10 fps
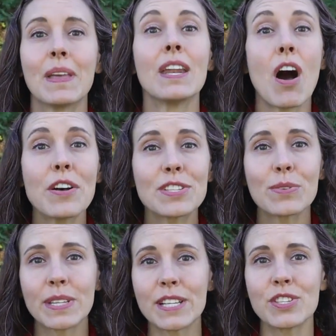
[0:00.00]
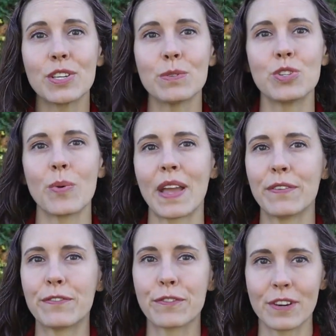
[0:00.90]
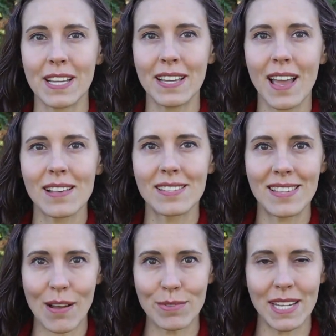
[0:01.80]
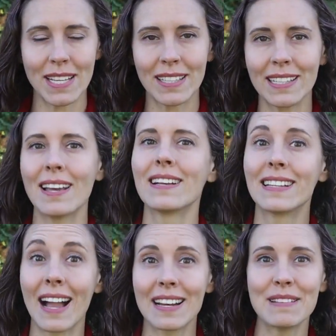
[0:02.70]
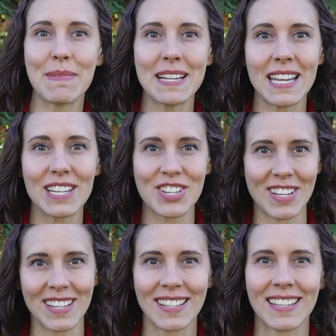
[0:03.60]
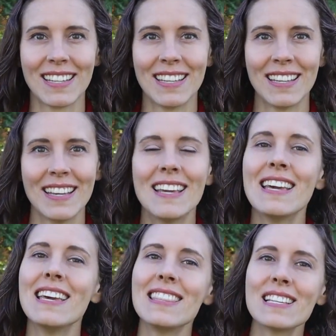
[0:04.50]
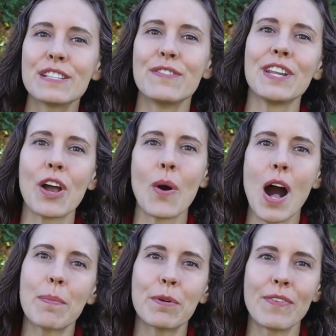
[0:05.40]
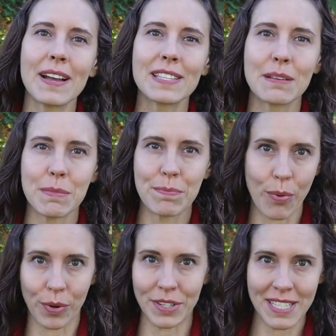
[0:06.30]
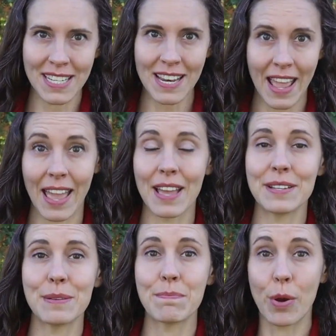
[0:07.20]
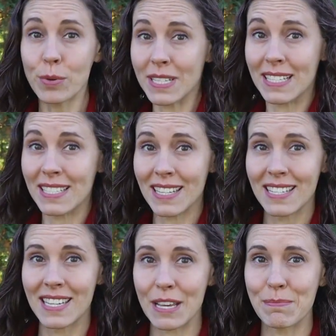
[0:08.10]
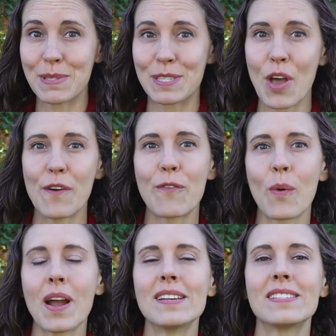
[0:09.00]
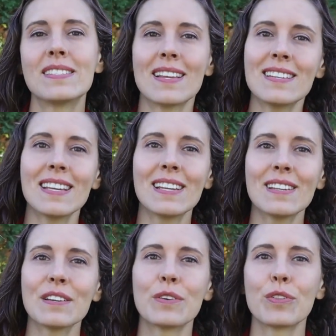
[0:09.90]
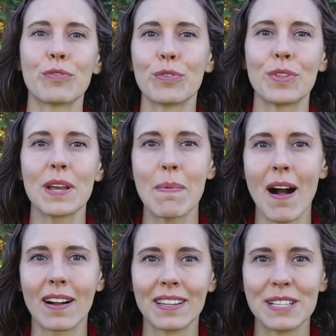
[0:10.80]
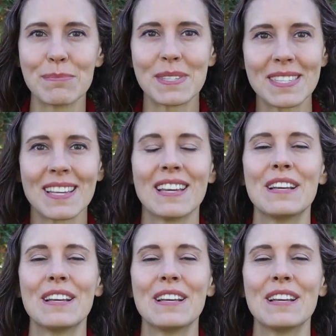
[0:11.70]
It also links you to a free sound healing guided meditation. In this video, I'll provide some important and potent tips for ascending through the apocalypse.